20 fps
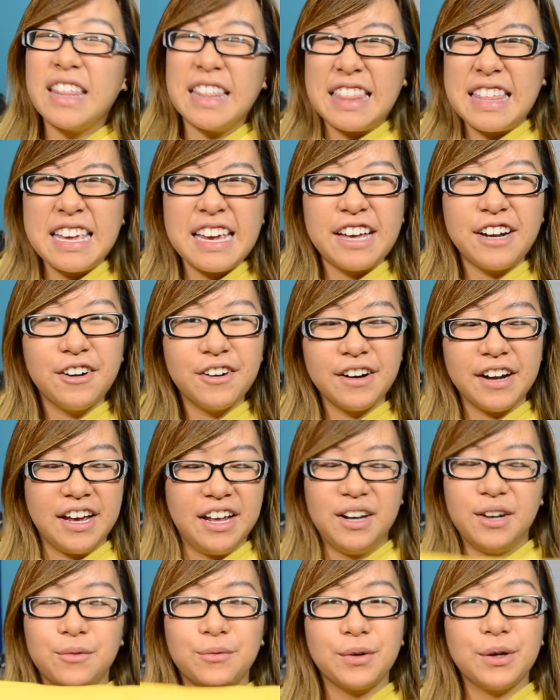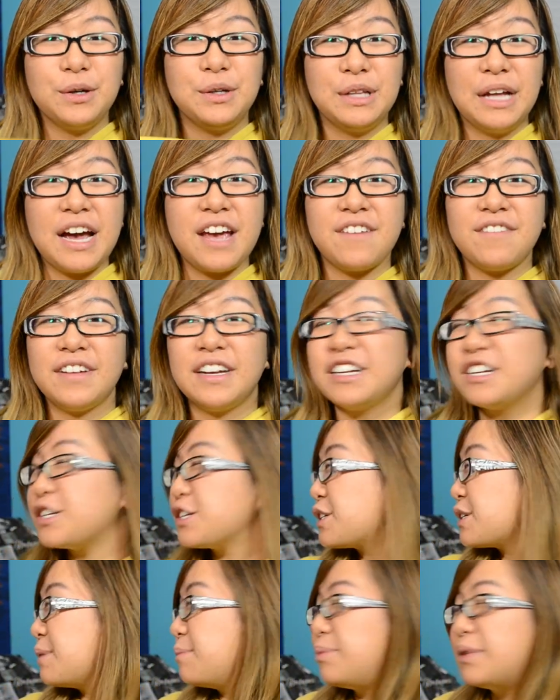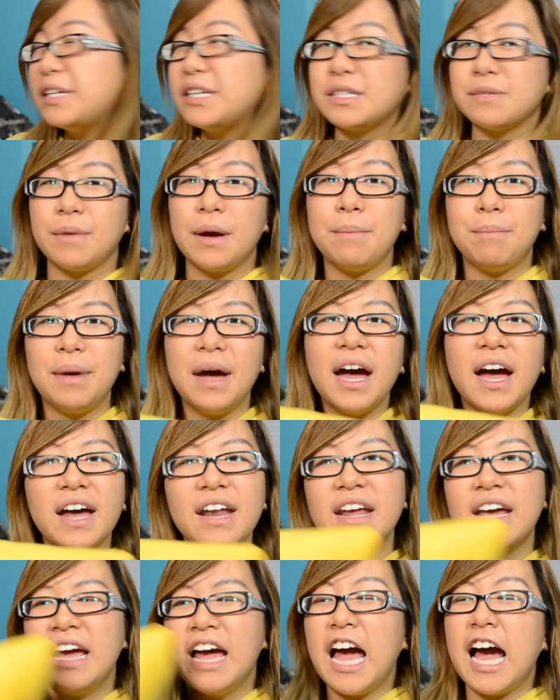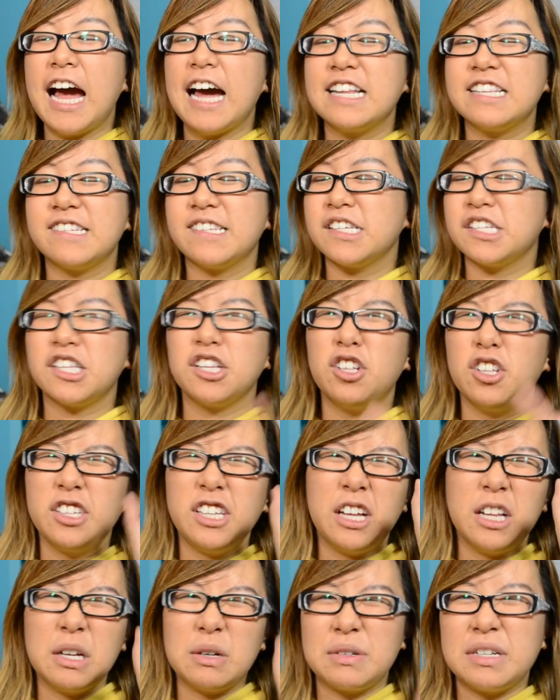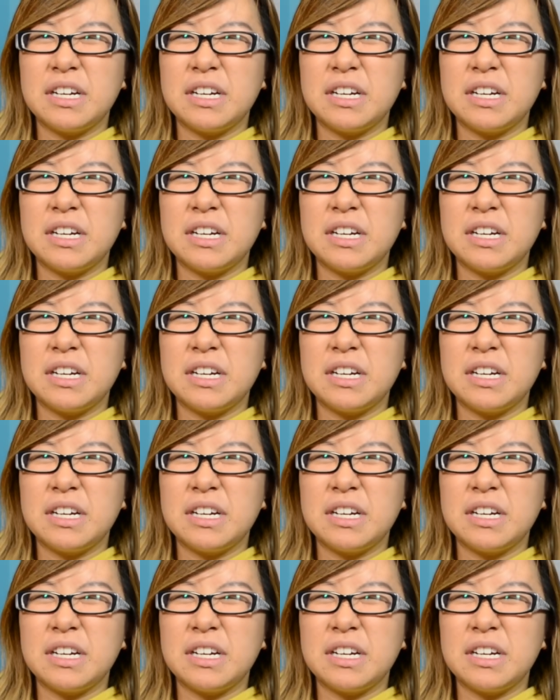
the internet in real life and it just completes my bed, adds this little yellow